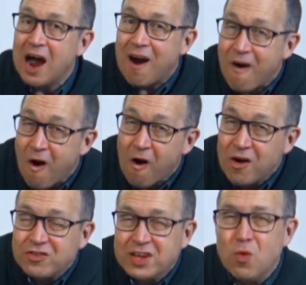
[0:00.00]
Our
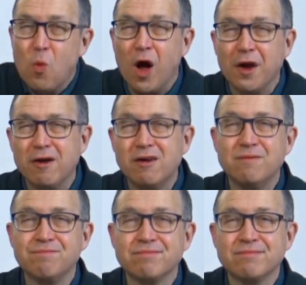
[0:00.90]
hearts can wander,
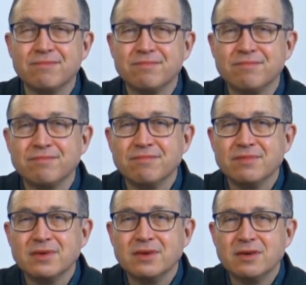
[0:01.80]

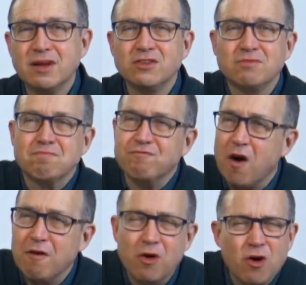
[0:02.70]
not just
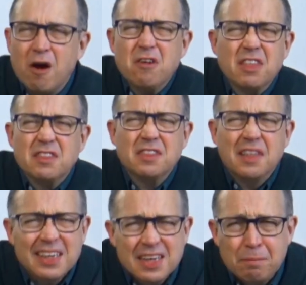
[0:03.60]
far, or
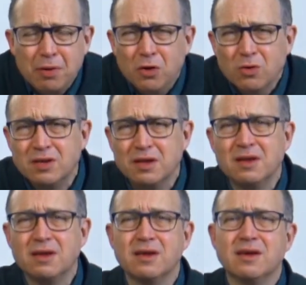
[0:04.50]
they can get
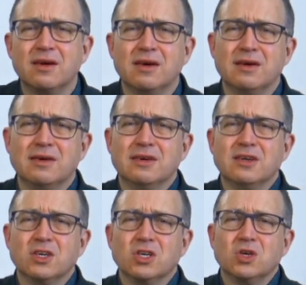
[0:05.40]
polluted.
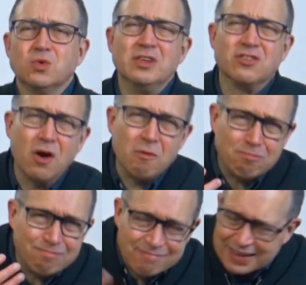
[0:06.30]
We can start
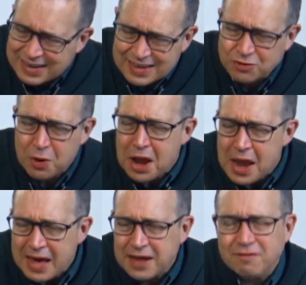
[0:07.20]
getting into a
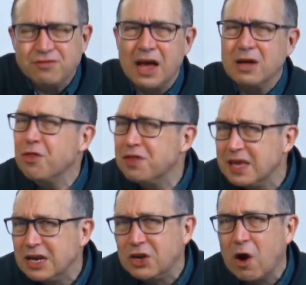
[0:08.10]
negative cycle,
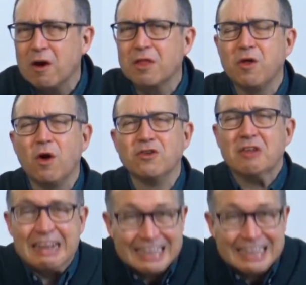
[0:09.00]
thinking dark thoughts.